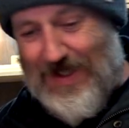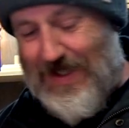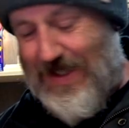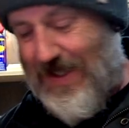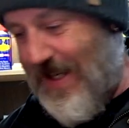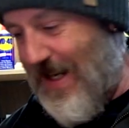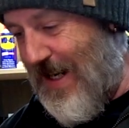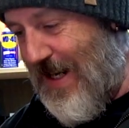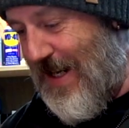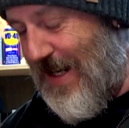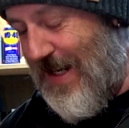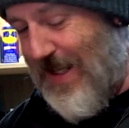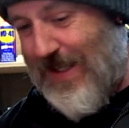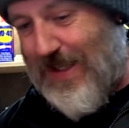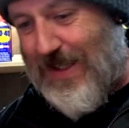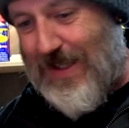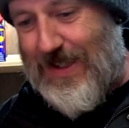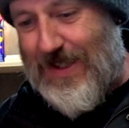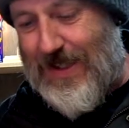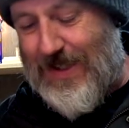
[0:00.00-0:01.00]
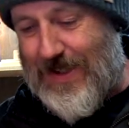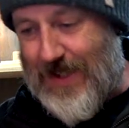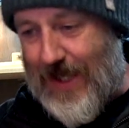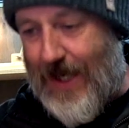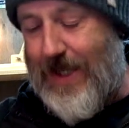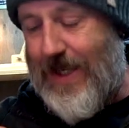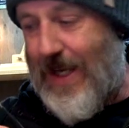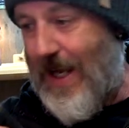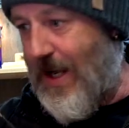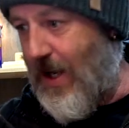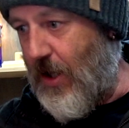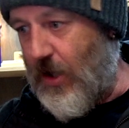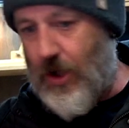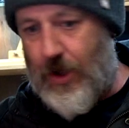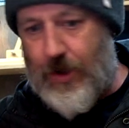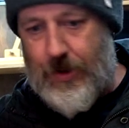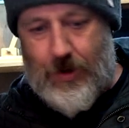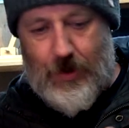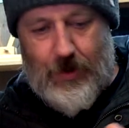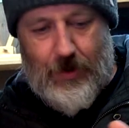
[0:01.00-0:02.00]
So yeah, I've got
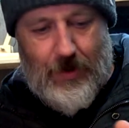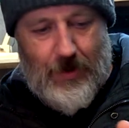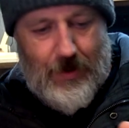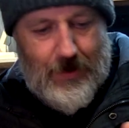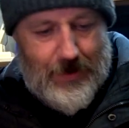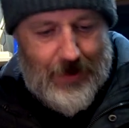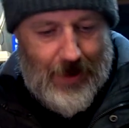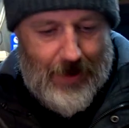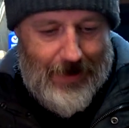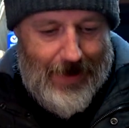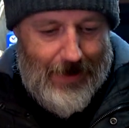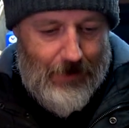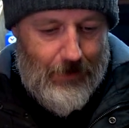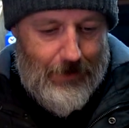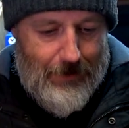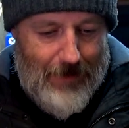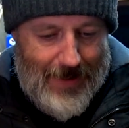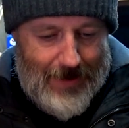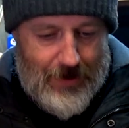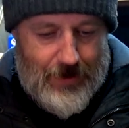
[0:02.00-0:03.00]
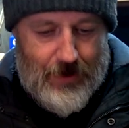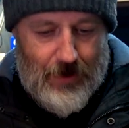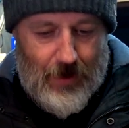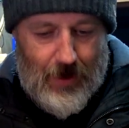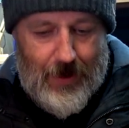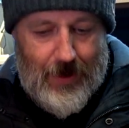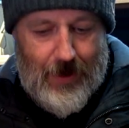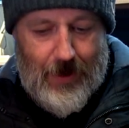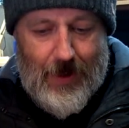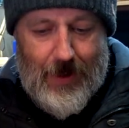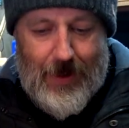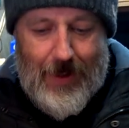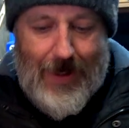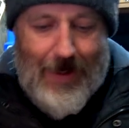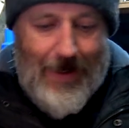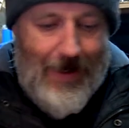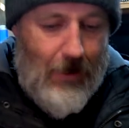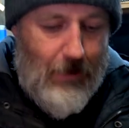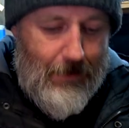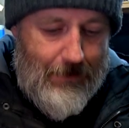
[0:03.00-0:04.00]
to do, so that Max diode,
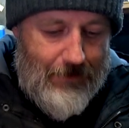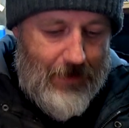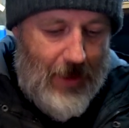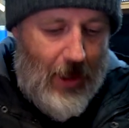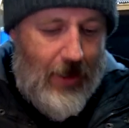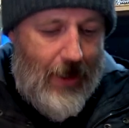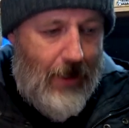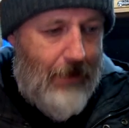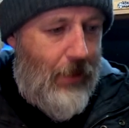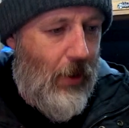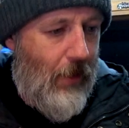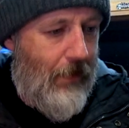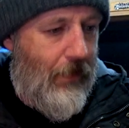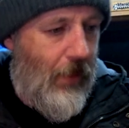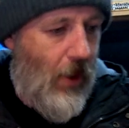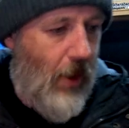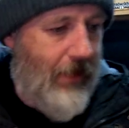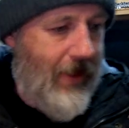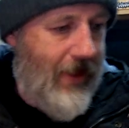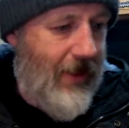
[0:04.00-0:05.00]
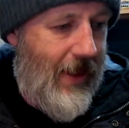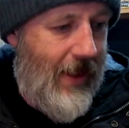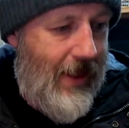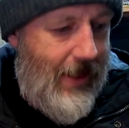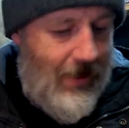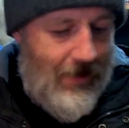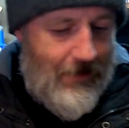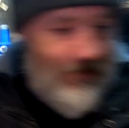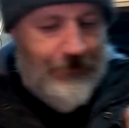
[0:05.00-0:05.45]
I'm going to put Bob in there.